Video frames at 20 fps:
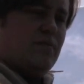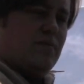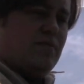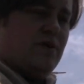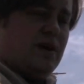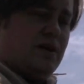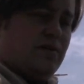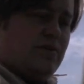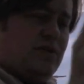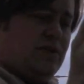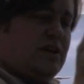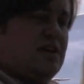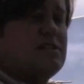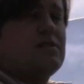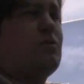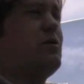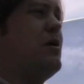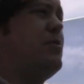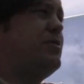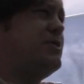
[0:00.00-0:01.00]
But it really is
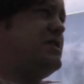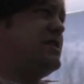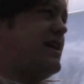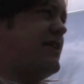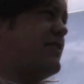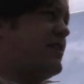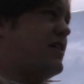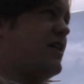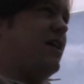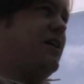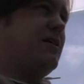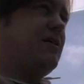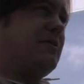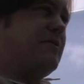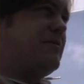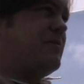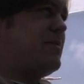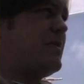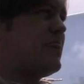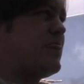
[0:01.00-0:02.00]
a well put together car.